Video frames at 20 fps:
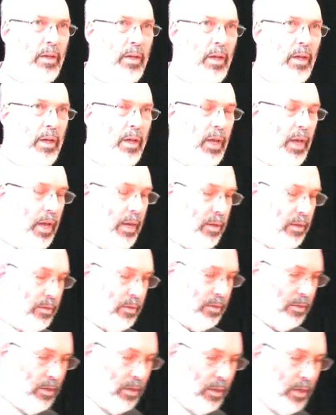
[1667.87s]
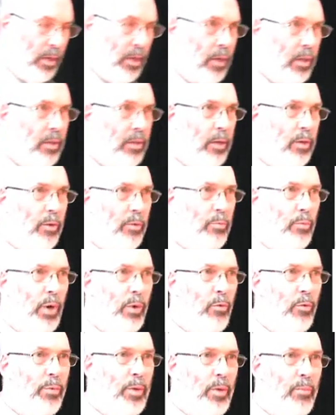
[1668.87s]
uh, and they're
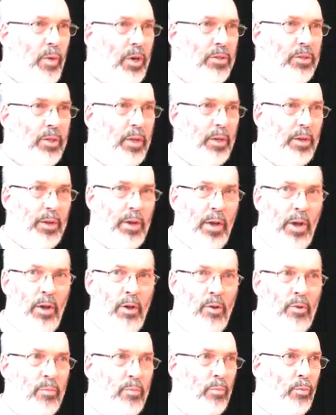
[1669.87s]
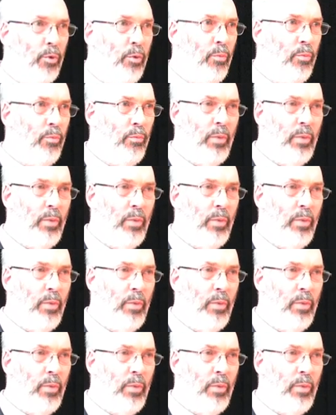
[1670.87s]
probably mostly at home,